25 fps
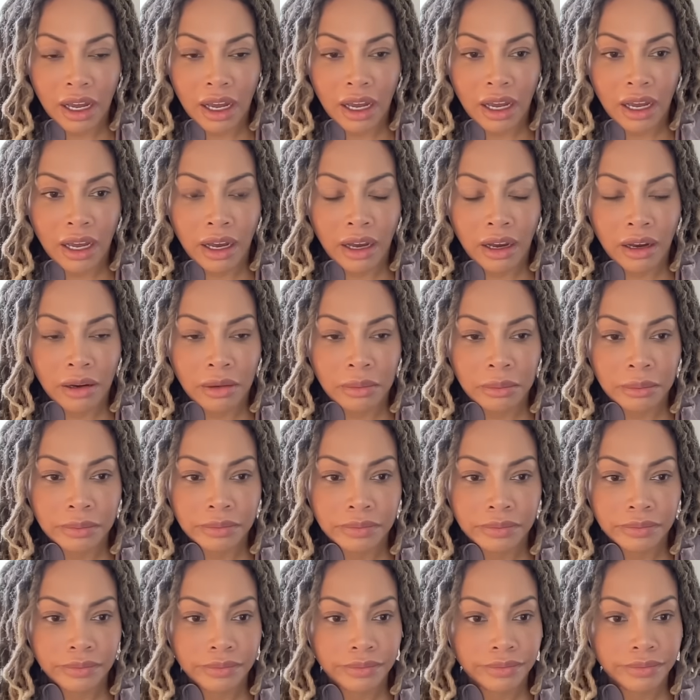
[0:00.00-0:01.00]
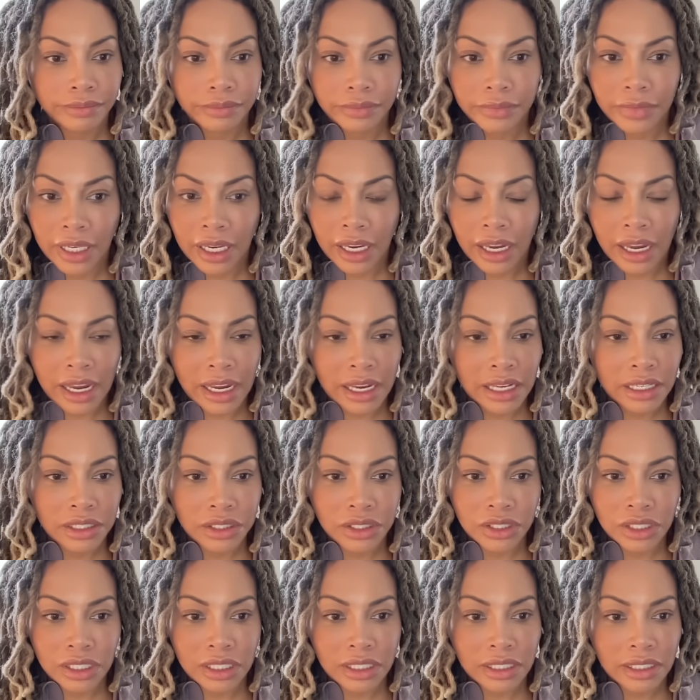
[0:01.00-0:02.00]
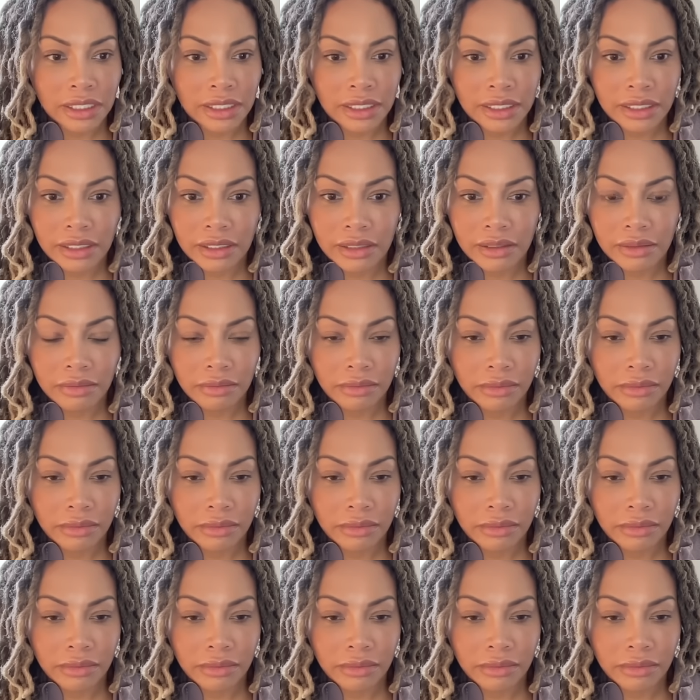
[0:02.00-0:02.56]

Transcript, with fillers: Um, and just,